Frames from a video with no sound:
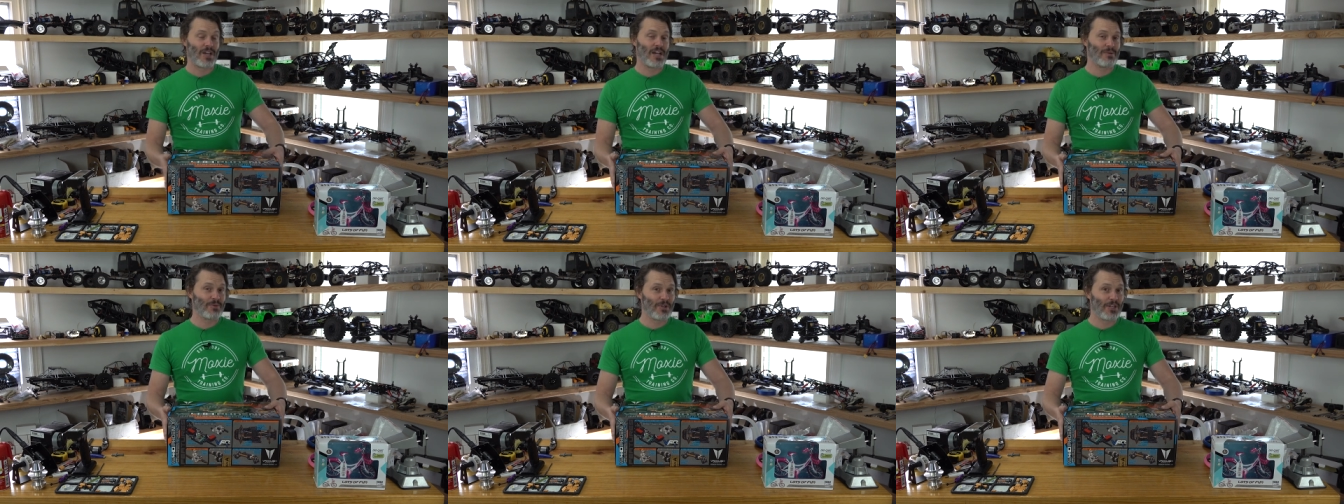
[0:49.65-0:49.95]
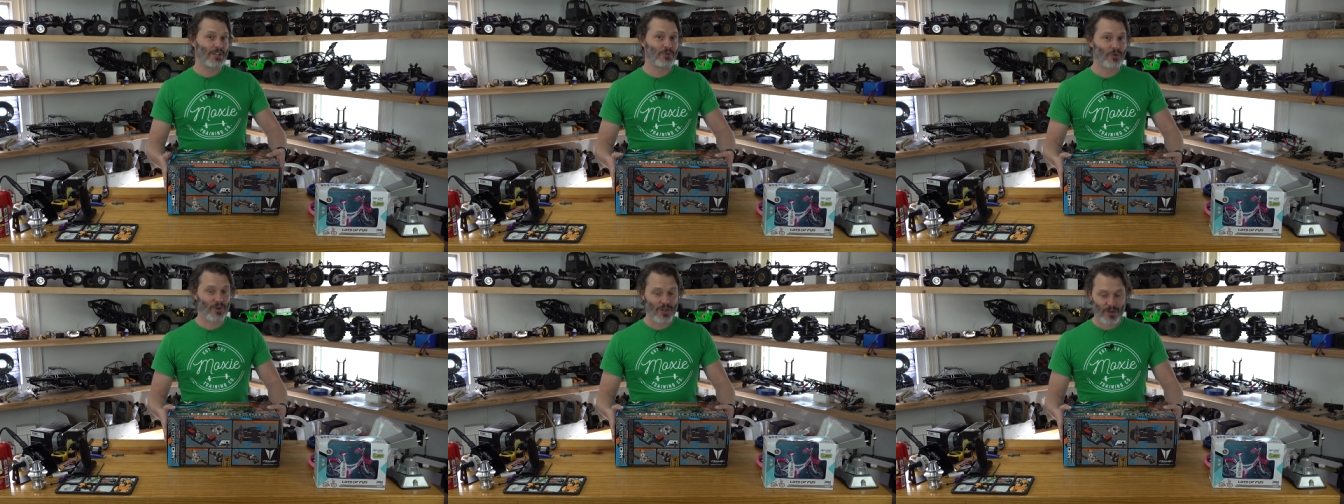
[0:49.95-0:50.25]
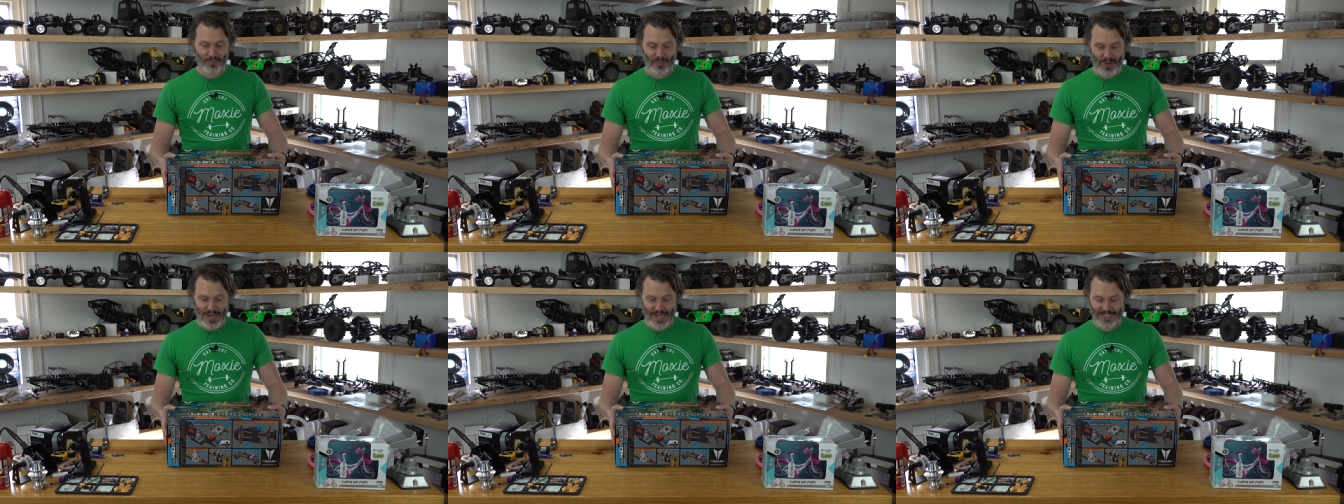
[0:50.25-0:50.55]
I'm gonna do an
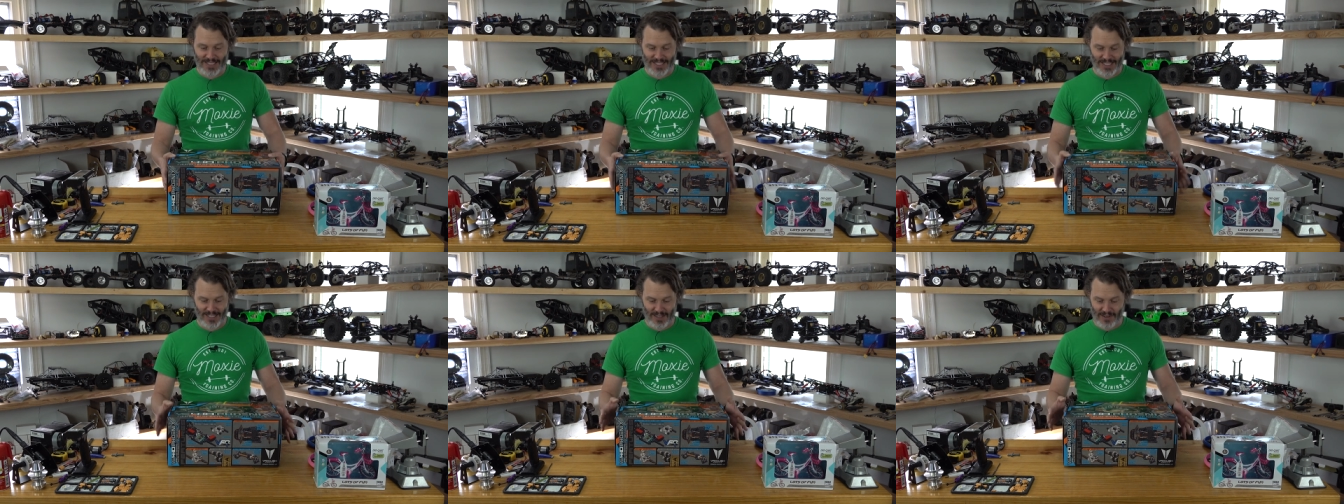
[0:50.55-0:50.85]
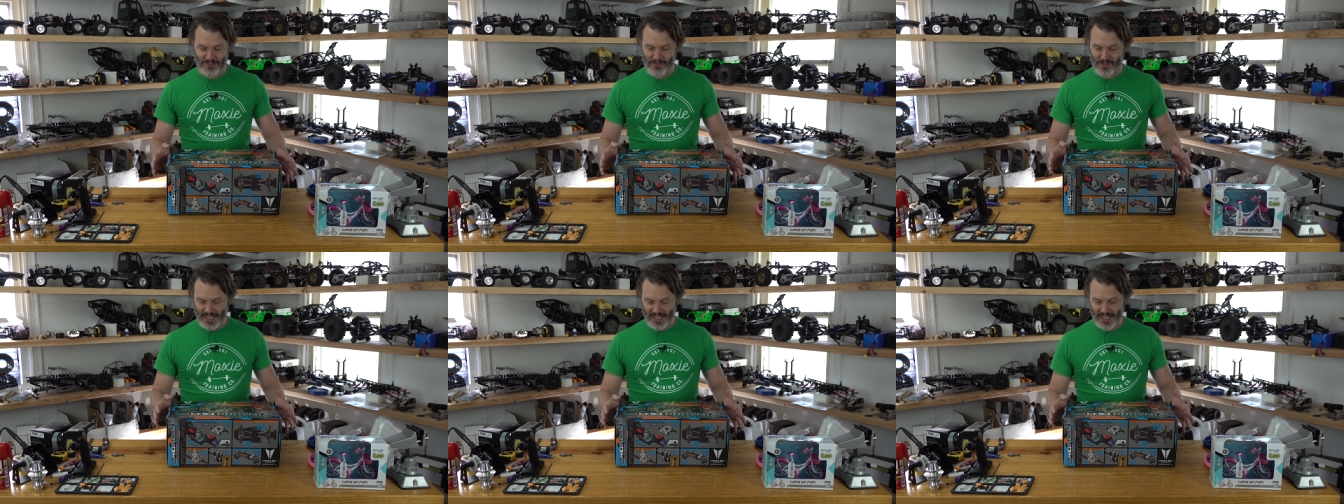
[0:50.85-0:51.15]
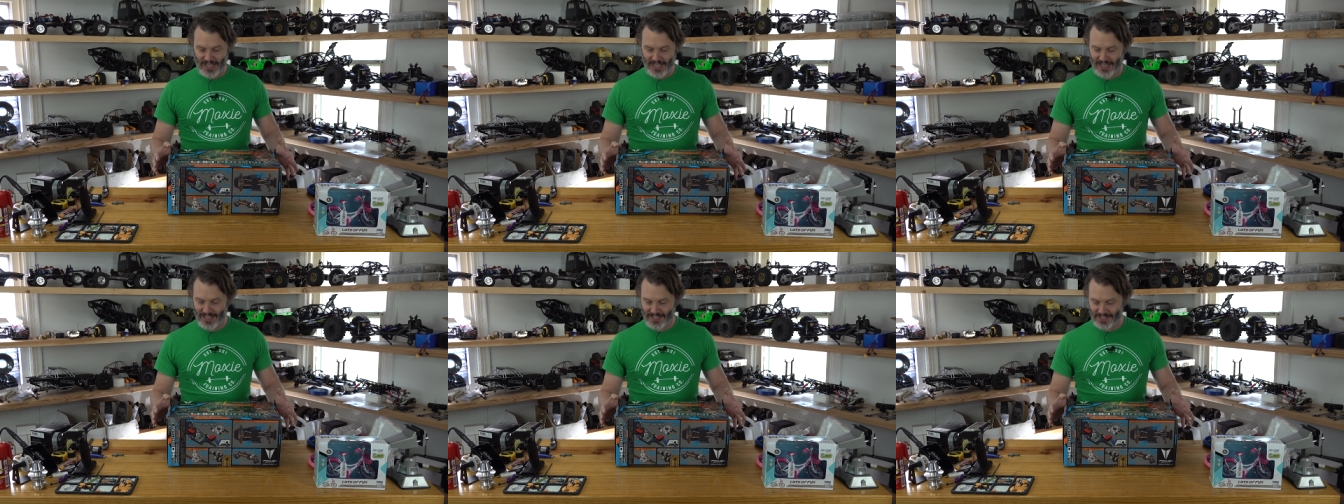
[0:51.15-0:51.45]
unboxing of the
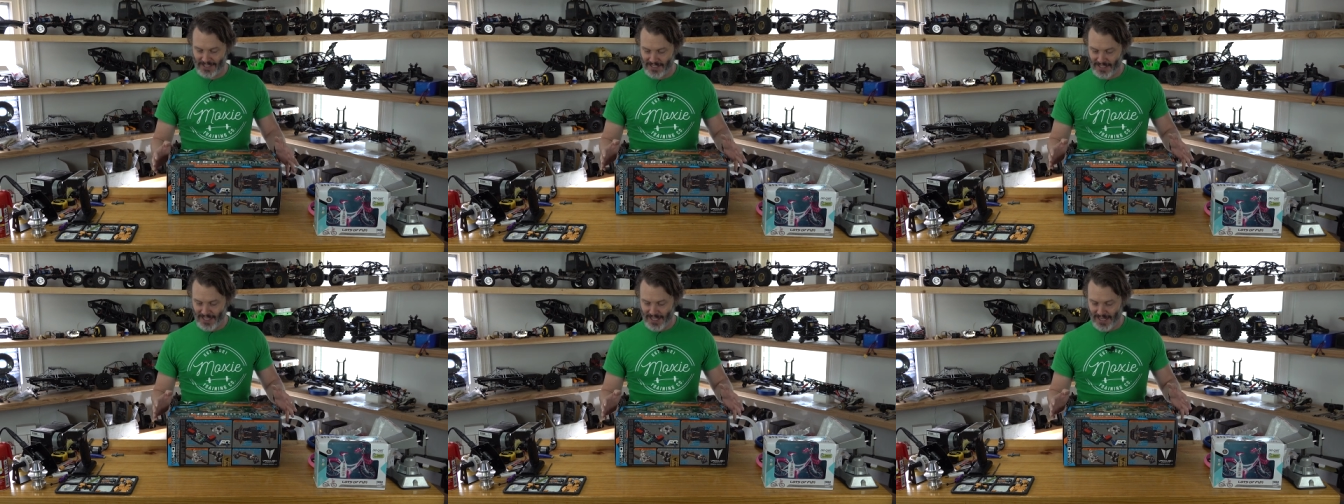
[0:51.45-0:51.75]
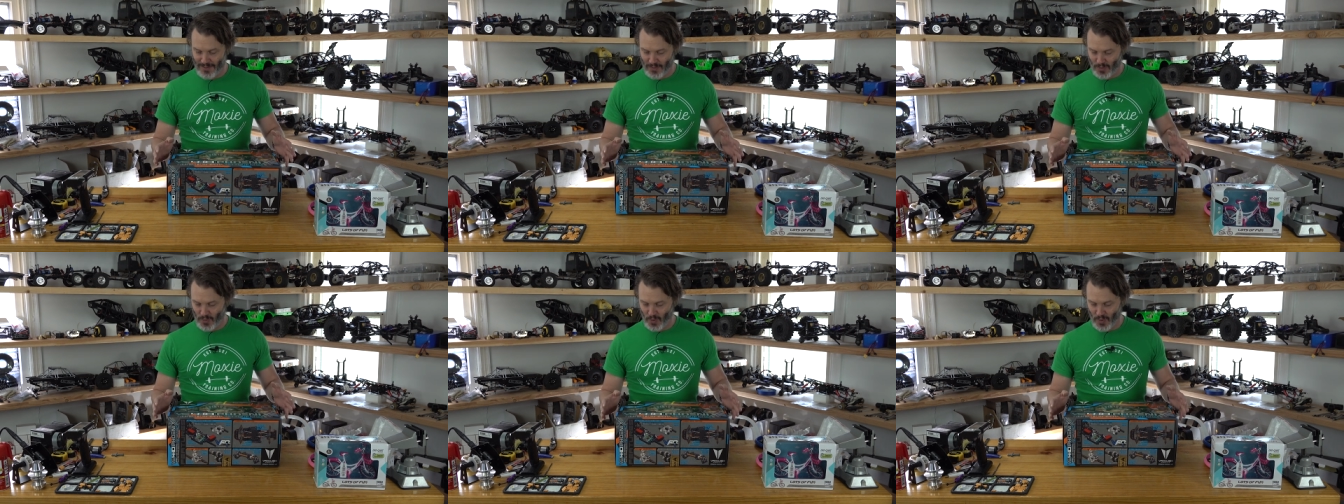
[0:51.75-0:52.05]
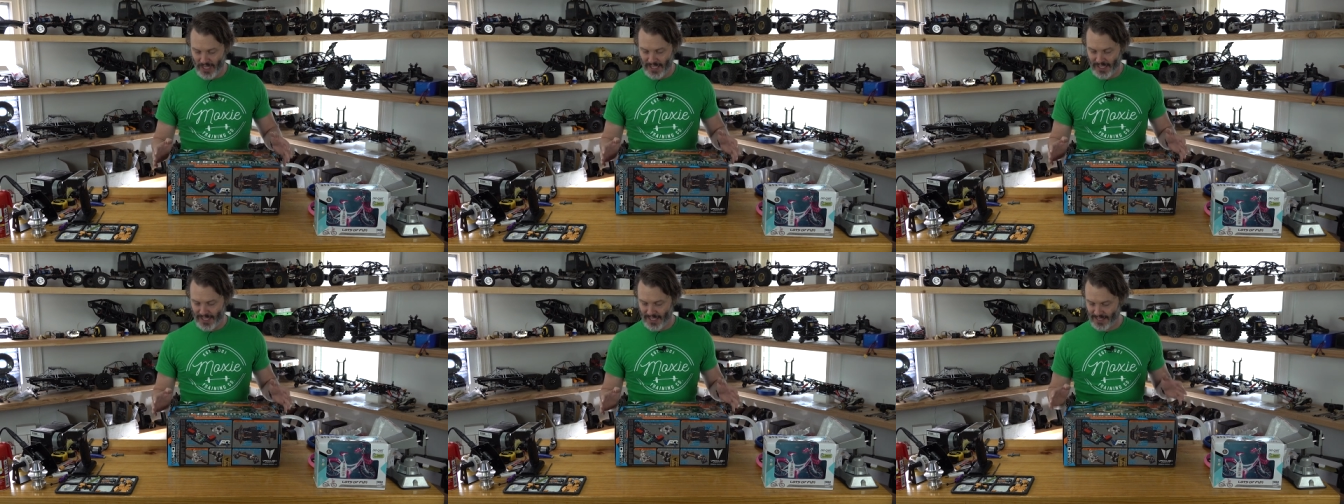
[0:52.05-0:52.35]
kit, and I'm
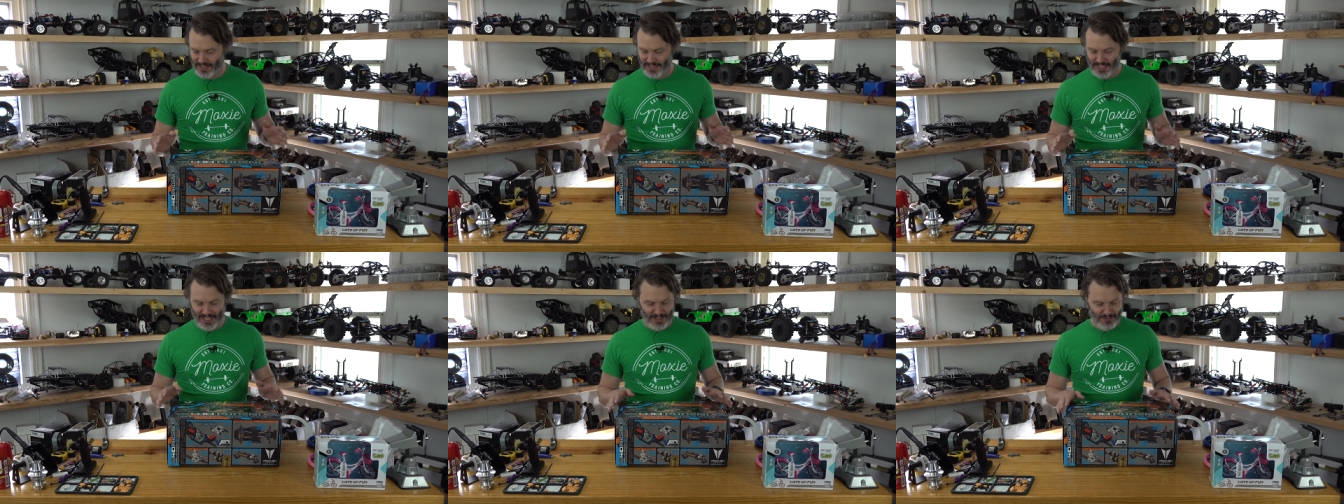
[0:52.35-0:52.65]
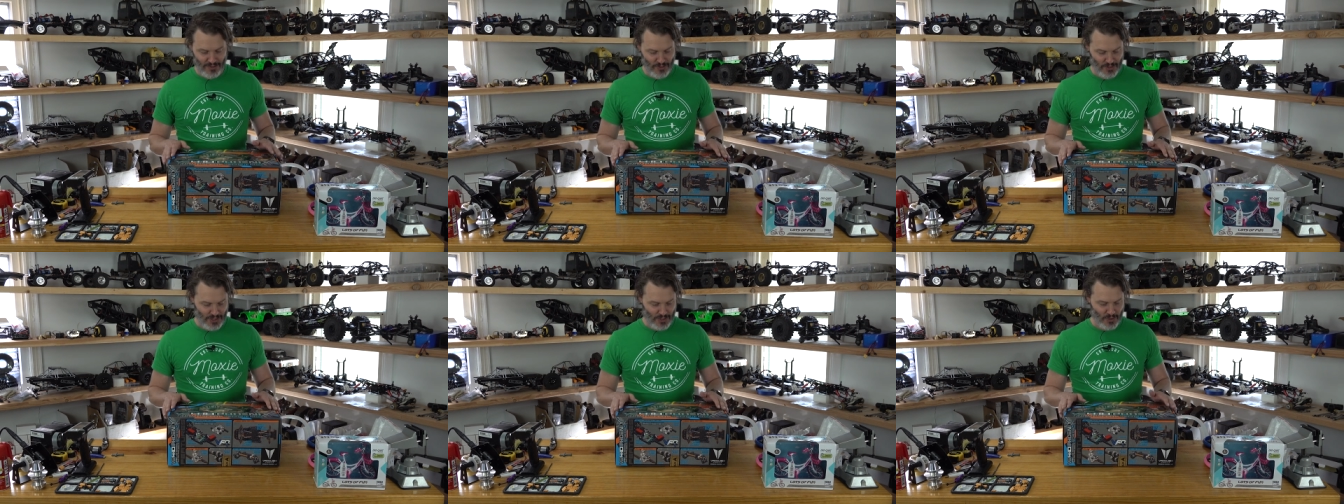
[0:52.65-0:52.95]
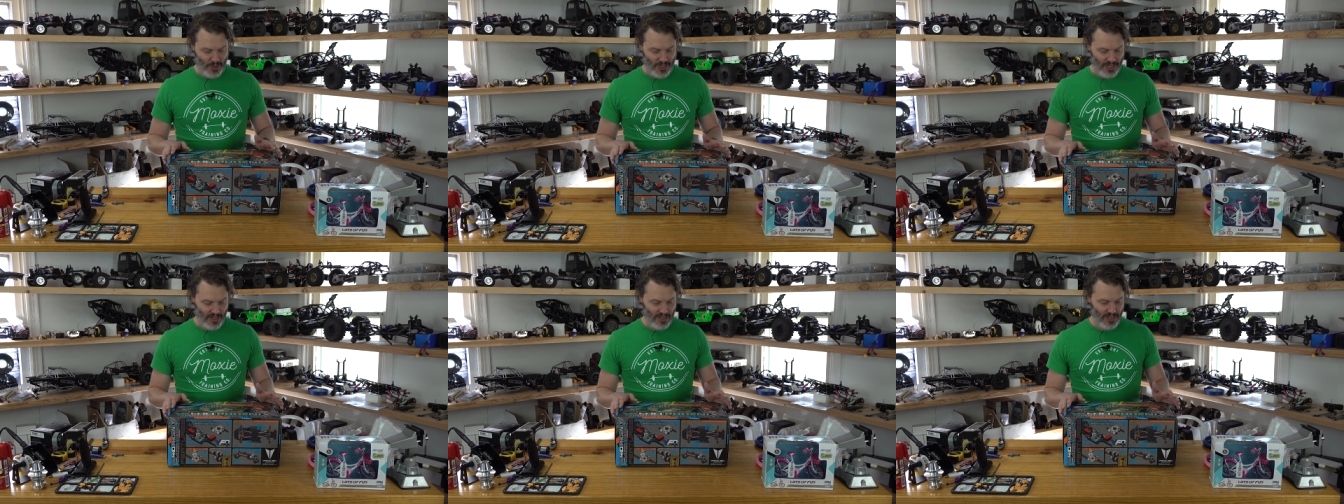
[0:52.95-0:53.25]
really excited for
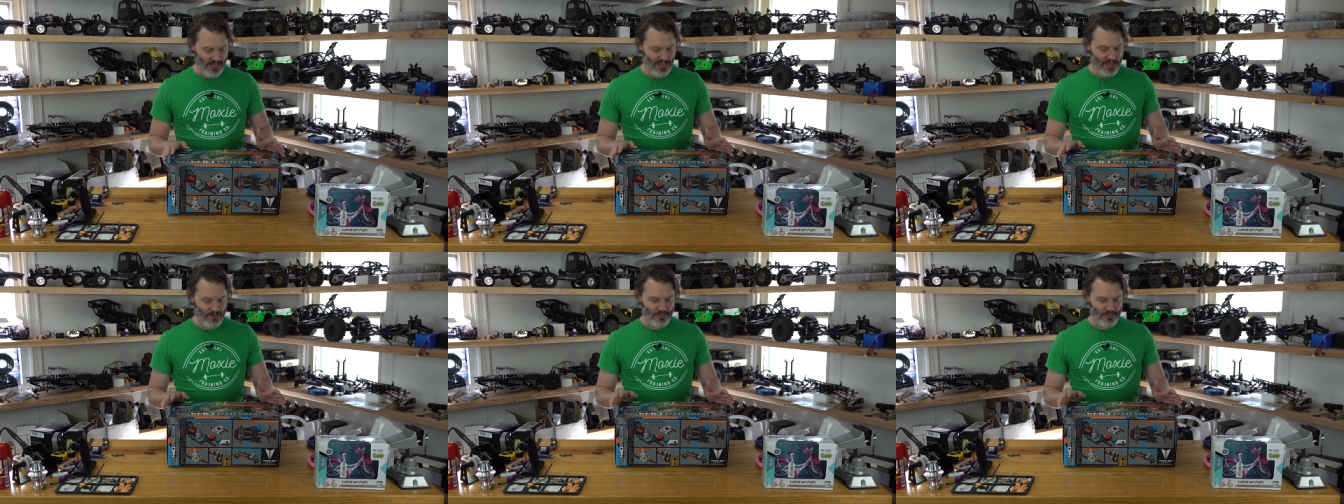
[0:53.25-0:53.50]
this rig.